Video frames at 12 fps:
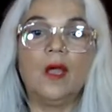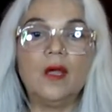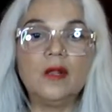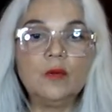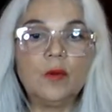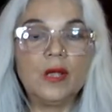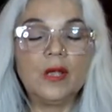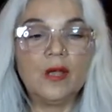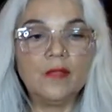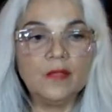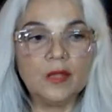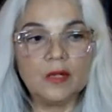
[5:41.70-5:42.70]
Anyway,
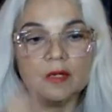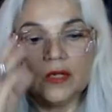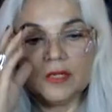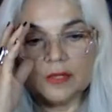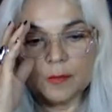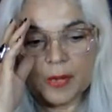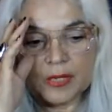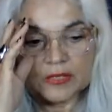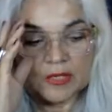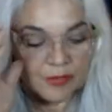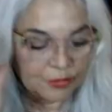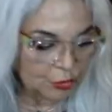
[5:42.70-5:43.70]
and then the man
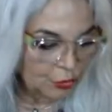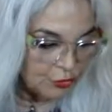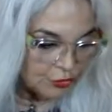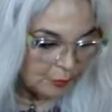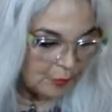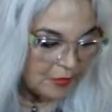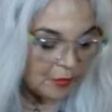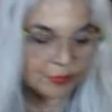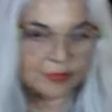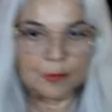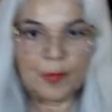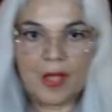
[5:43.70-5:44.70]
turns to me that
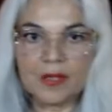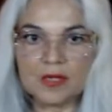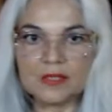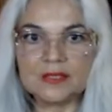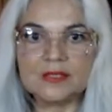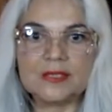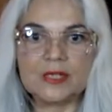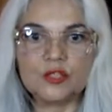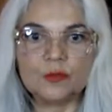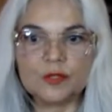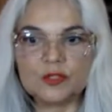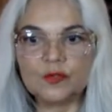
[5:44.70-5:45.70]
was unpacking. He said, is that
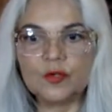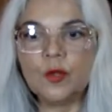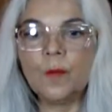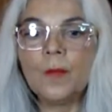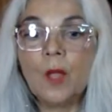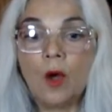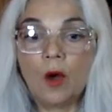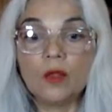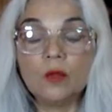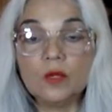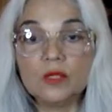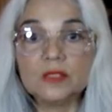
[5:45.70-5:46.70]
too much for you? Are
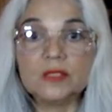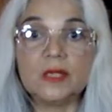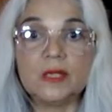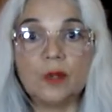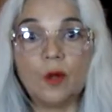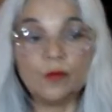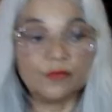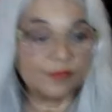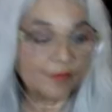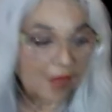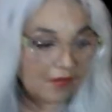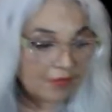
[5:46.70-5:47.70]
you willing to take it home for
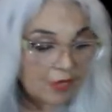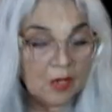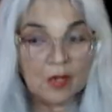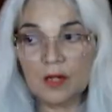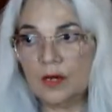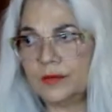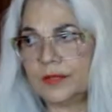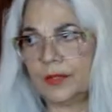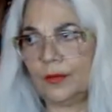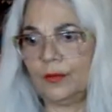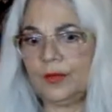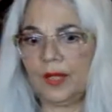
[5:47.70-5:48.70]
five? And I was
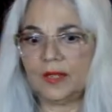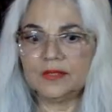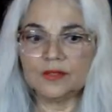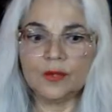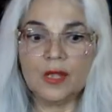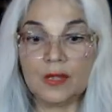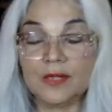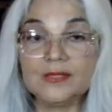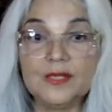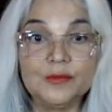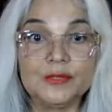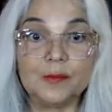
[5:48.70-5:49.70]
like, okay. So I guess
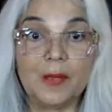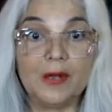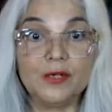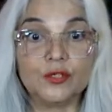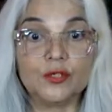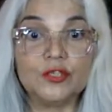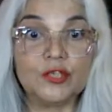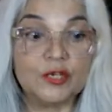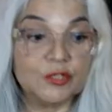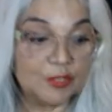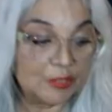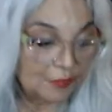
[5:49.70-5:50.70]
he was the manager. He
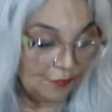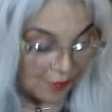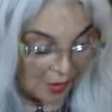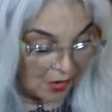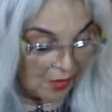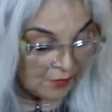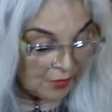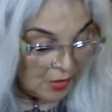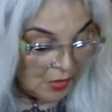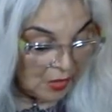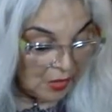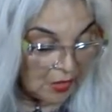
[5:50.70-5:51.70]
changed it to five.
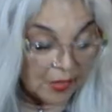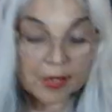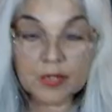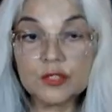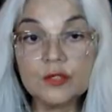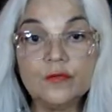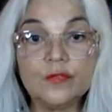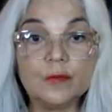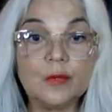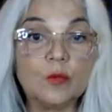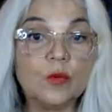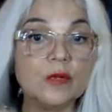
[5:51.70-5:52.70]
And I got two of them.
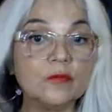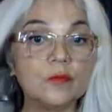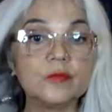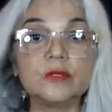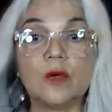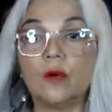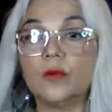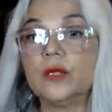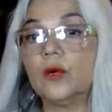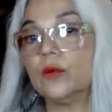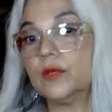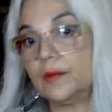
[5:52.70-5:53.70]
And one of them was already
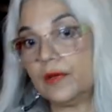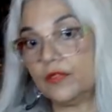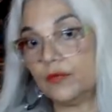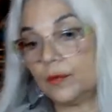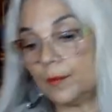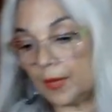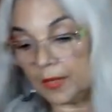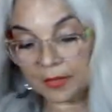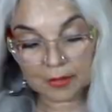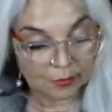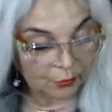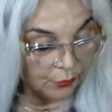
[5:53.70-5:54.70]
holding my
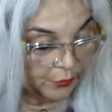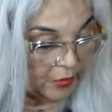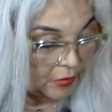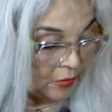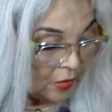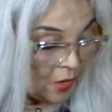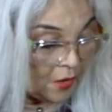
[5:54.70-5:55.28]
my wreath.